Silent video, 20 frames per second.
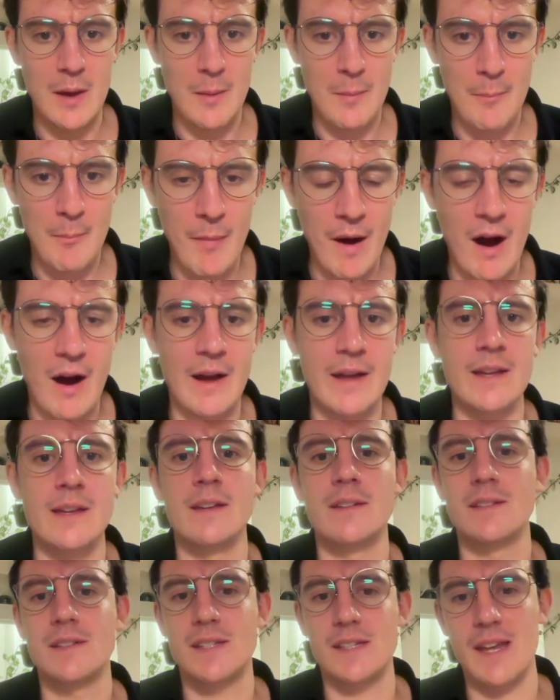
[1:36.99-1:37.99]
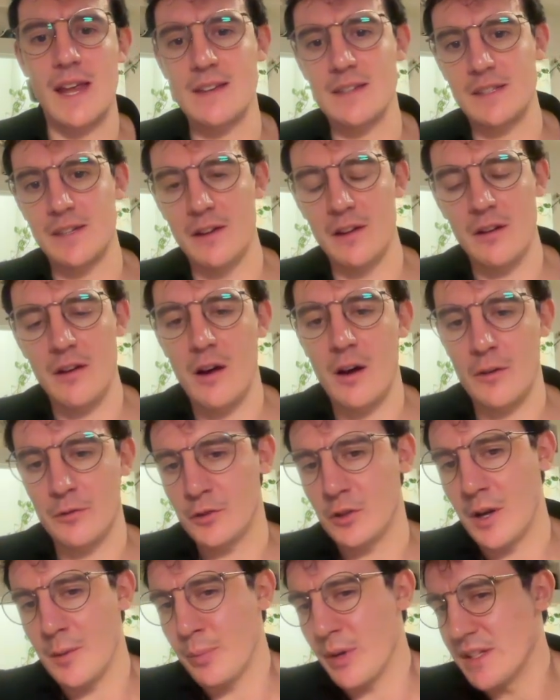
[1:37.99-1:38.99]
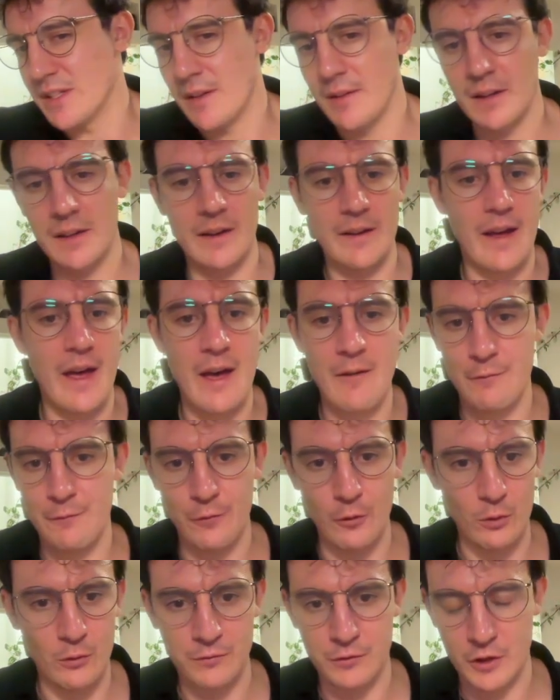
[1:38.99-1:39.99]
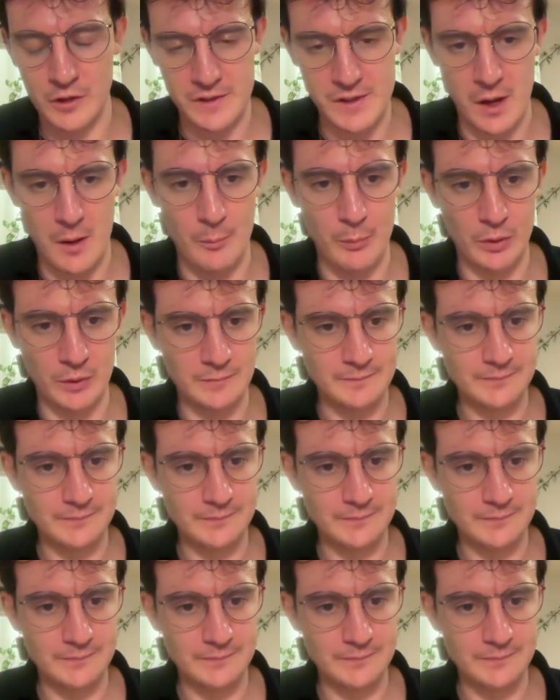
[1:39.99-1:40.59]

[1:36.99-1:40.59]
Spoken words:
my center after I play something like f4, for example.